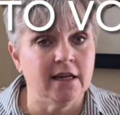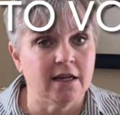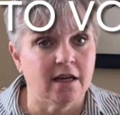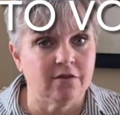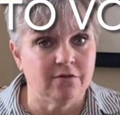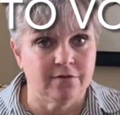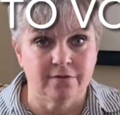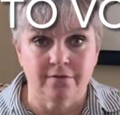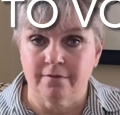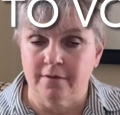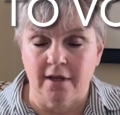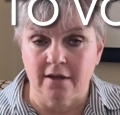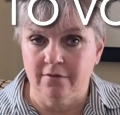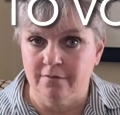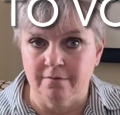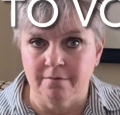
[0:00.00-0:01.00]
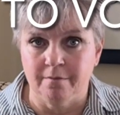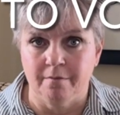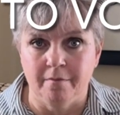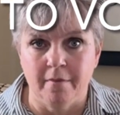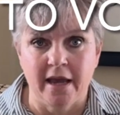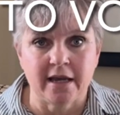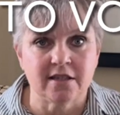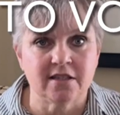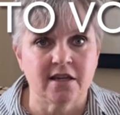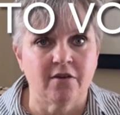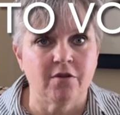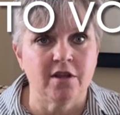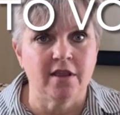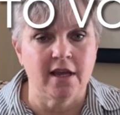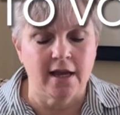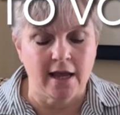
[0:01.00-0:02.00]
I've maxed
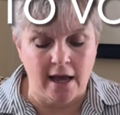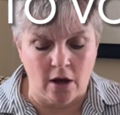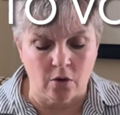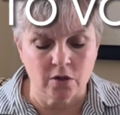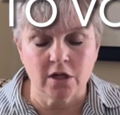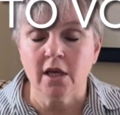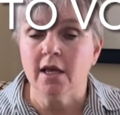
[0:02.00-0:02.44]
everything out.